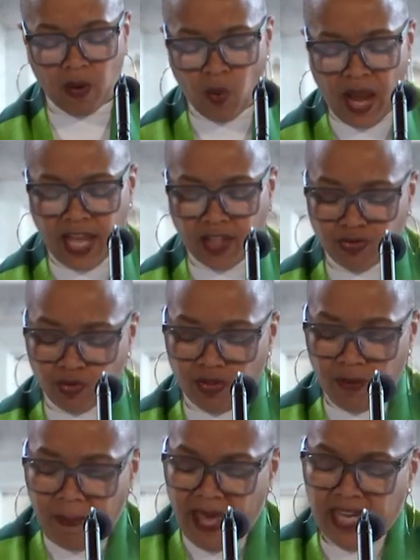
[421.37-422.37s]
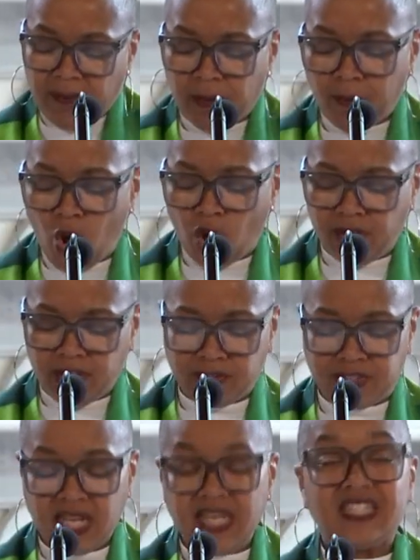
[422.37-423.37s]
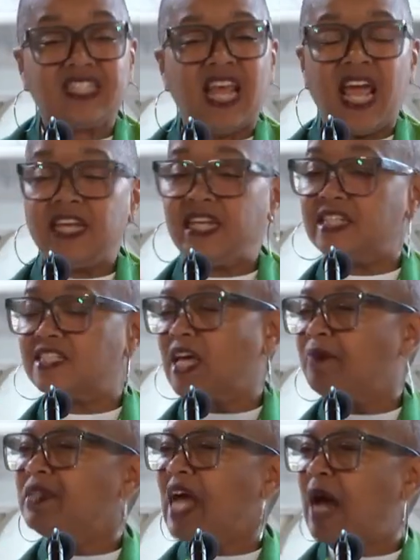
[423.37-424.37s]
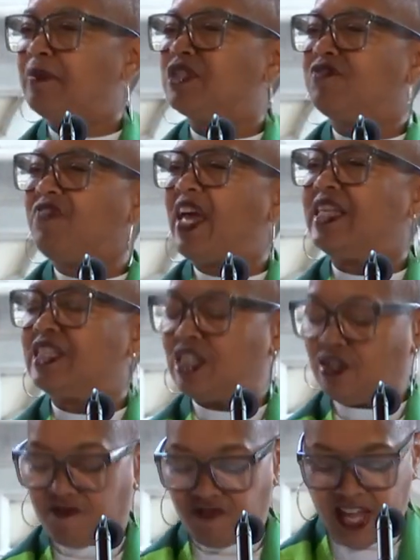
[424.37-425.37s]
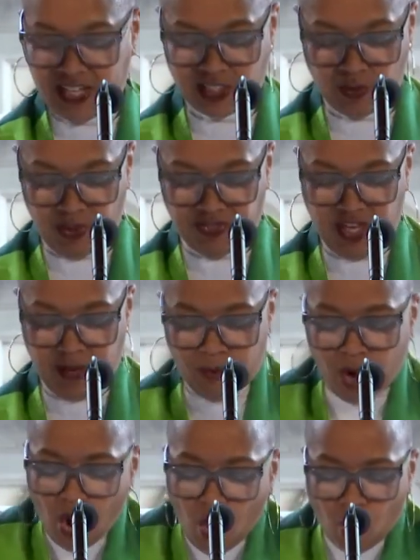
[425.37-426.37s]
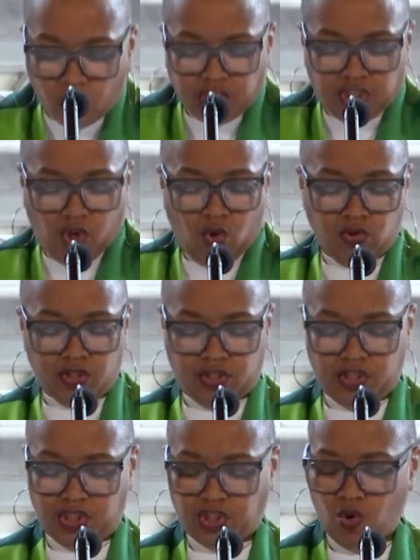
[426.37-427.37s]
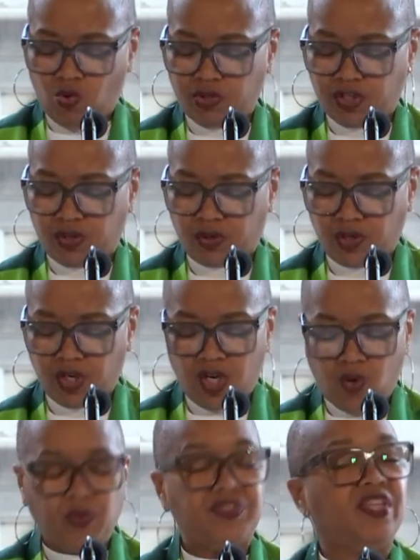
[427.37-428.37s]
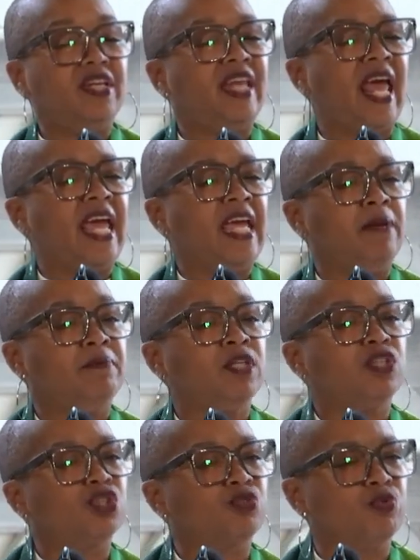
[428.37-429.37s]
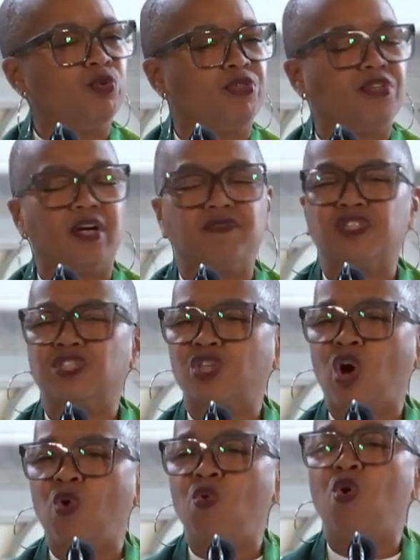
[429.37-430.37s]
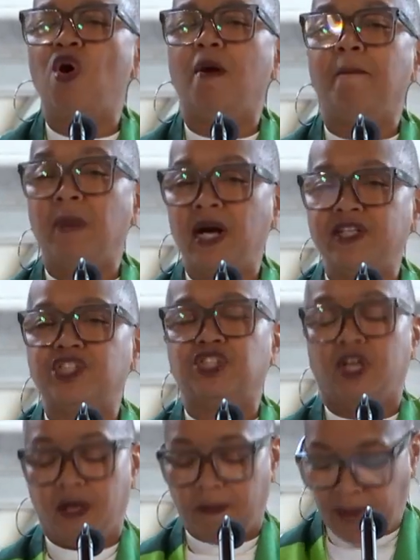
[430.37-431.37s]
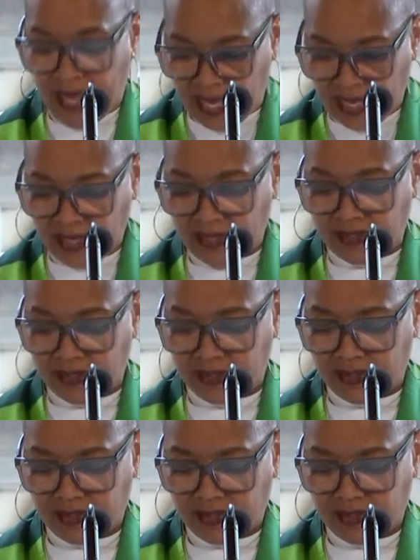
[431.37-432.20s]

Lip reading: way through the many memorials, standing sometimes face to face with them, or shoulder to shoulder, with the named truth of so much pain.